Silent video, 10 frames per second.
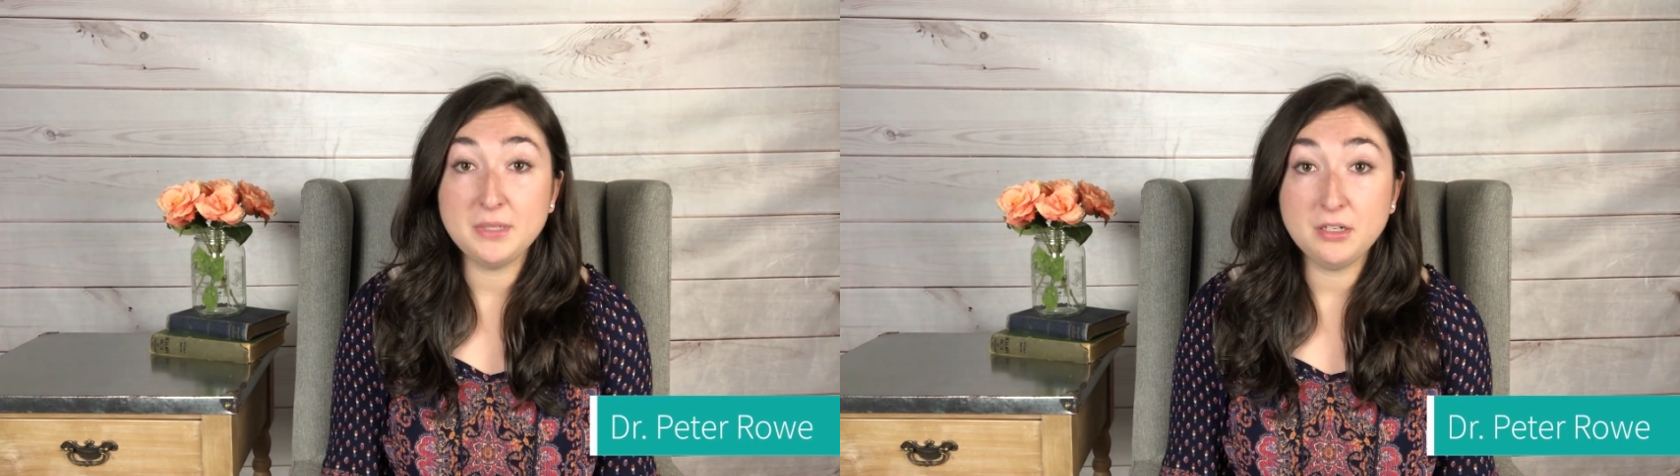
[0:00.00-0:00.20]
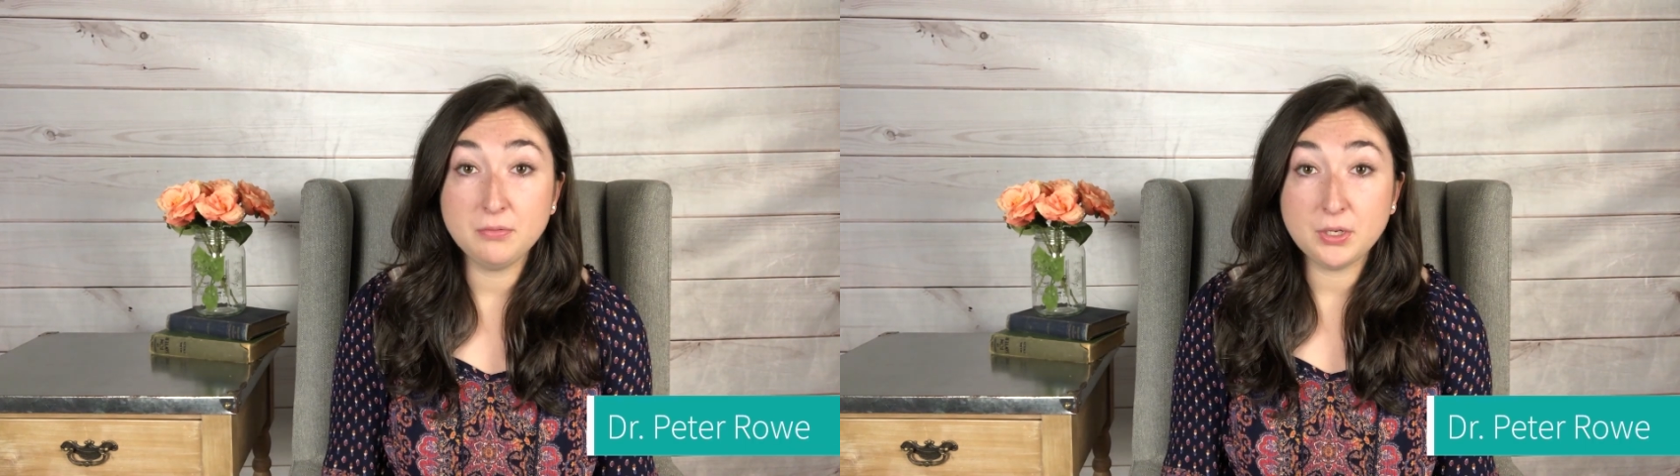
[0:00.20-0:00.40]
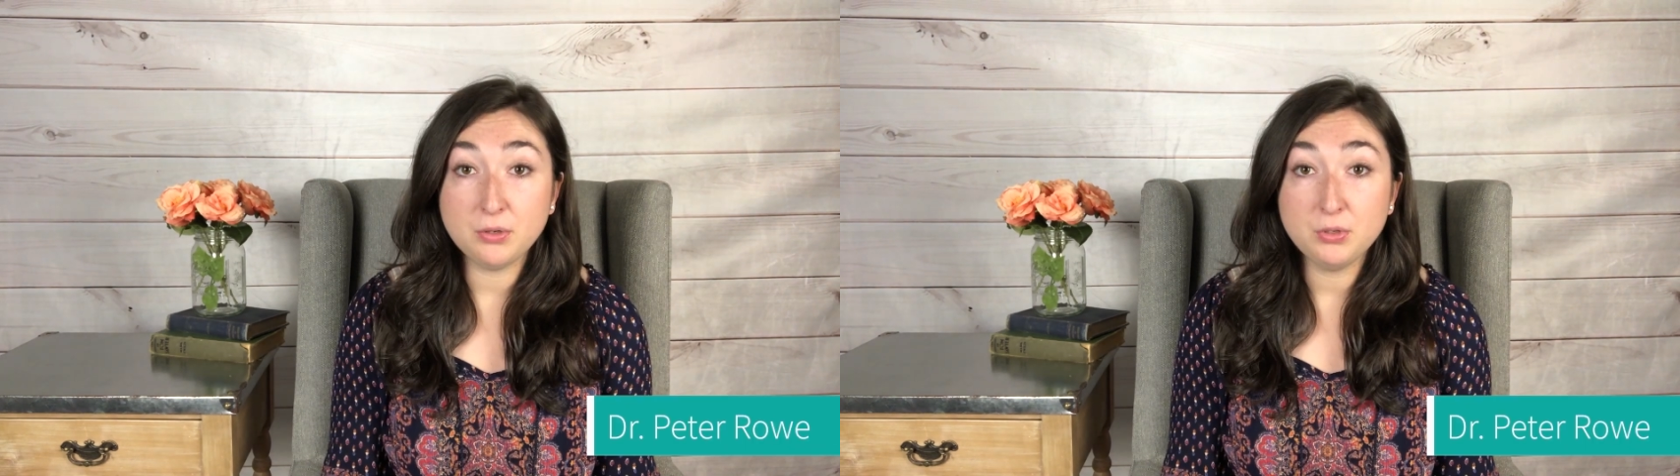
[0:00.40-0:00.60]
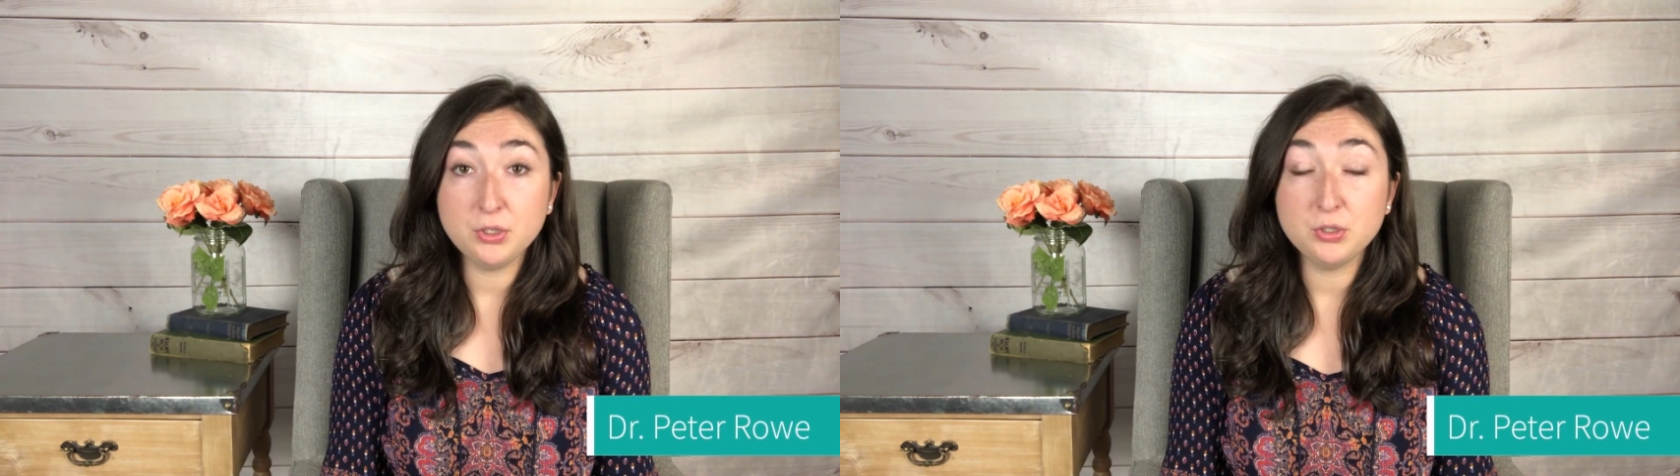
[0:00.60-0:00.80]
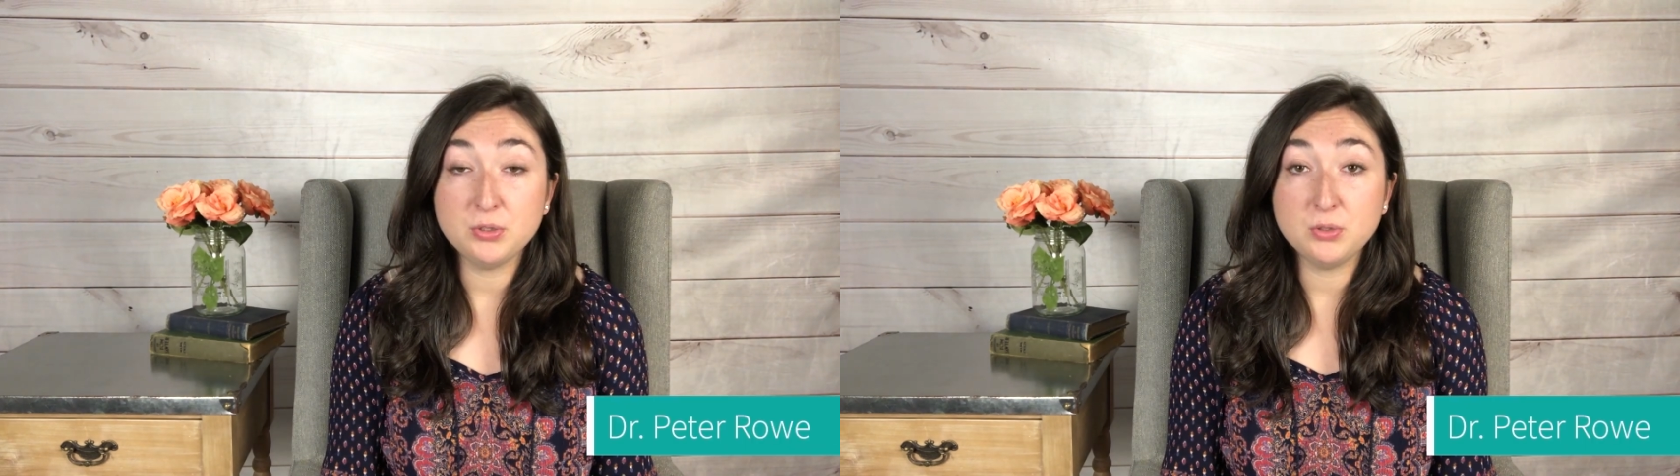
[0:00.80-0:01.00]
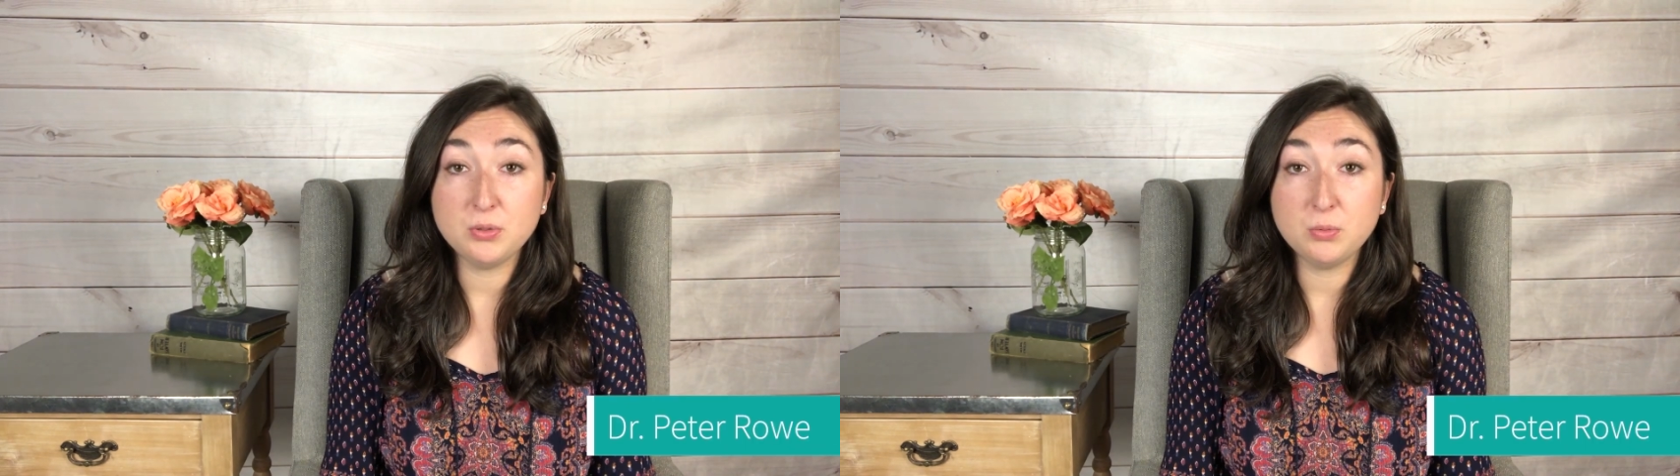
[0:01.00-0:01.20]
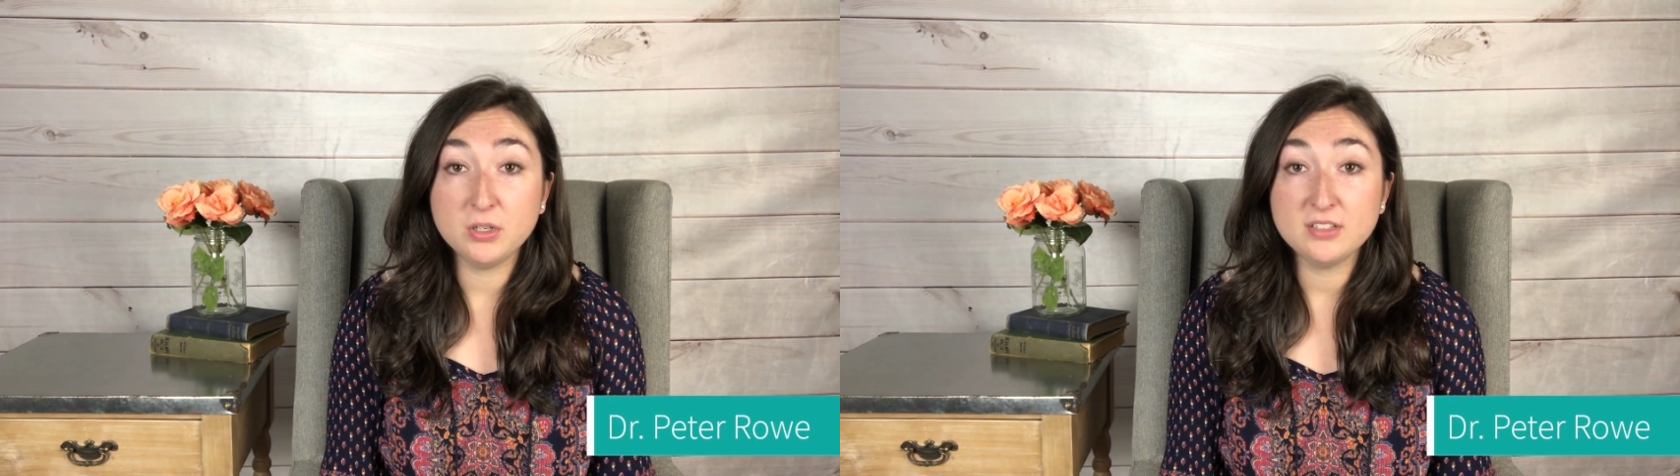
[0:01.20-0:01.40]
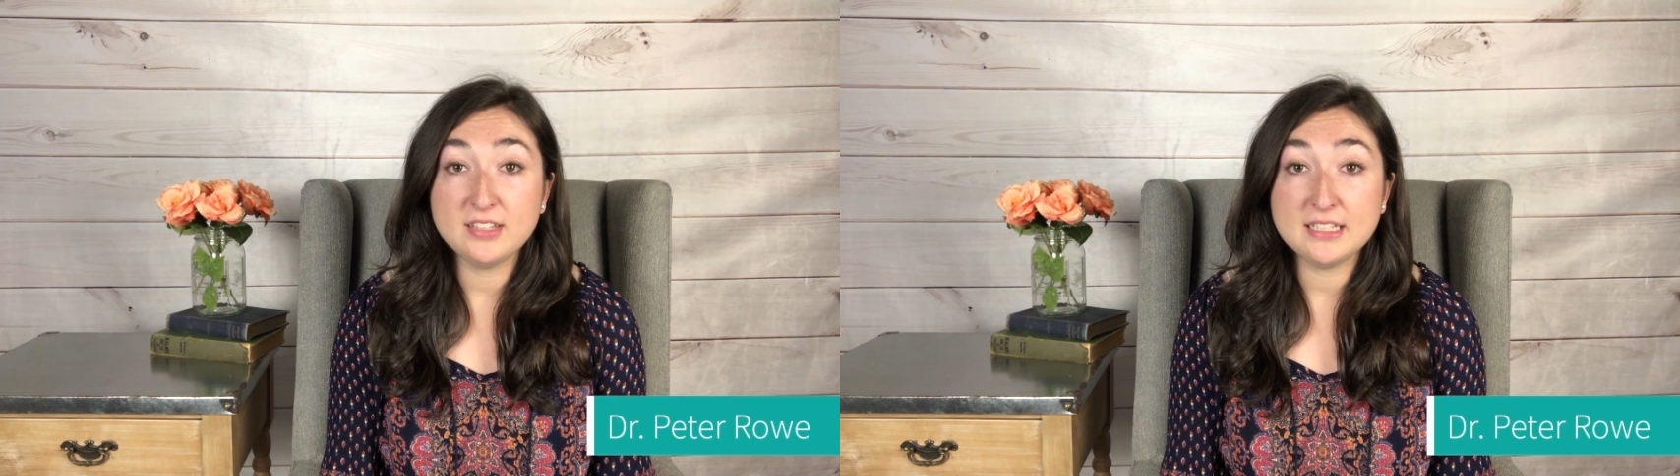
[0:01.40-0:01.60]
Peter Rowe, who
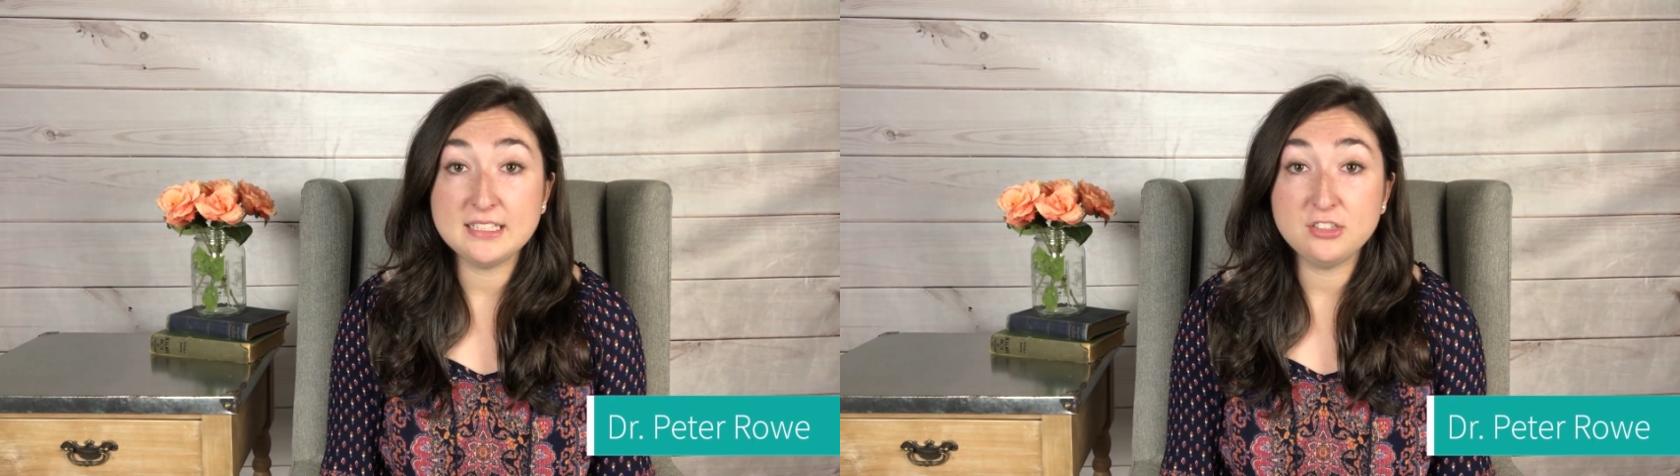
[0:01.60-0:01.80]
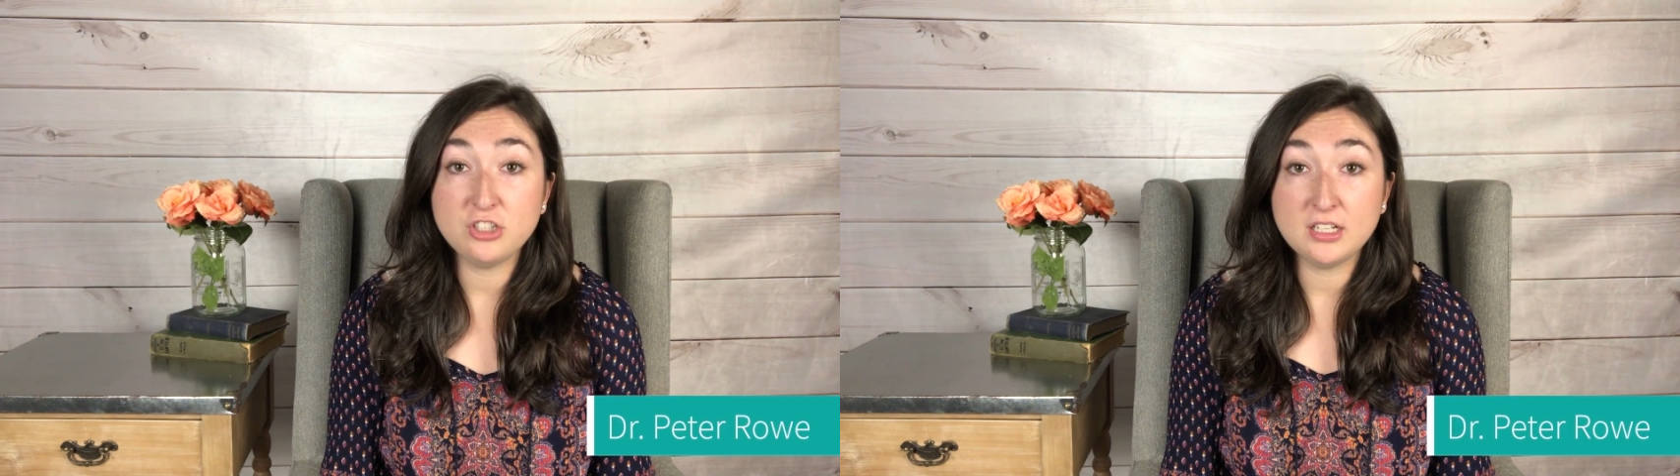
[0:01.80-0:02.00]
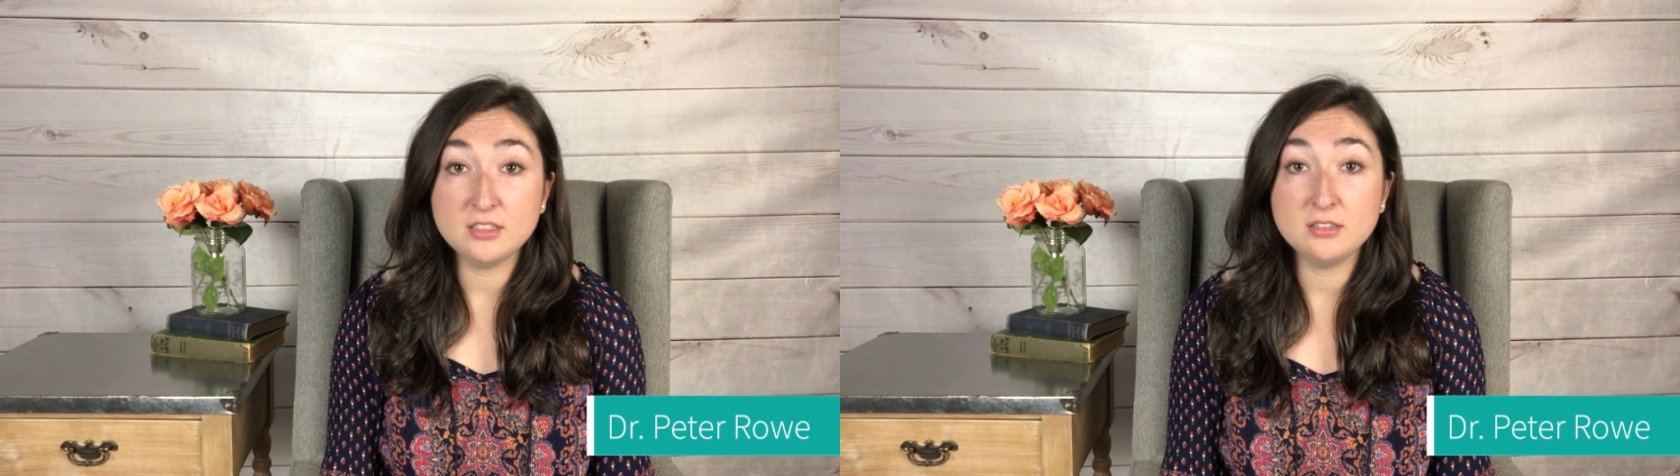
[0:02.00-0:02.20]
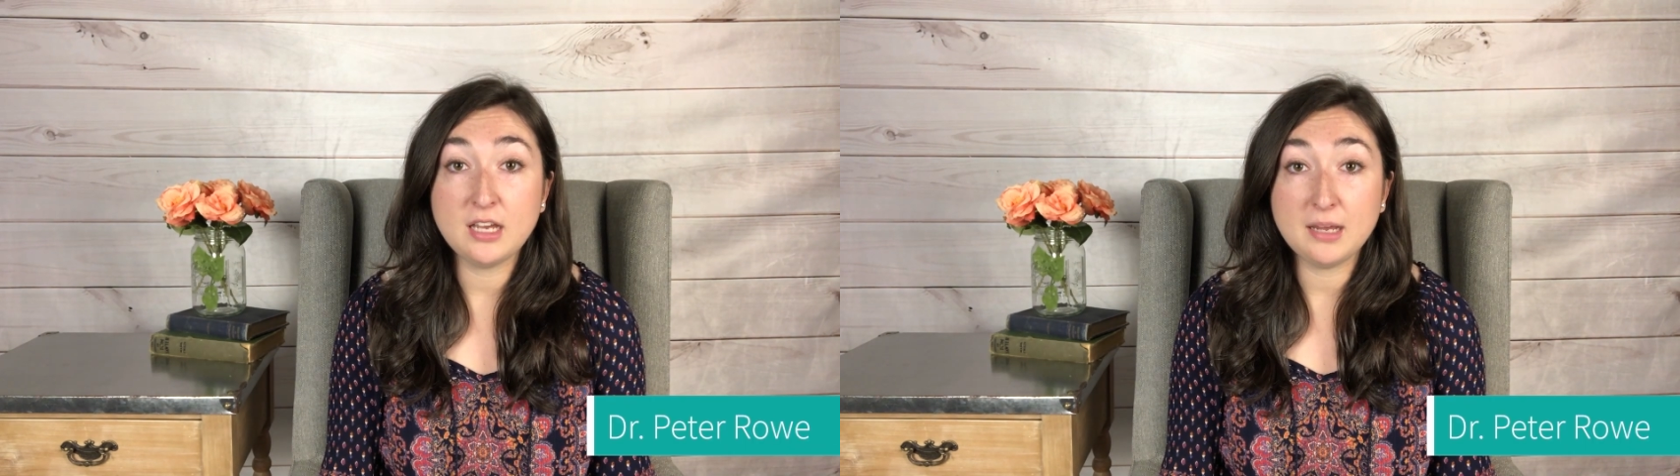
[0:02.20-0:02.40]
works at the Johns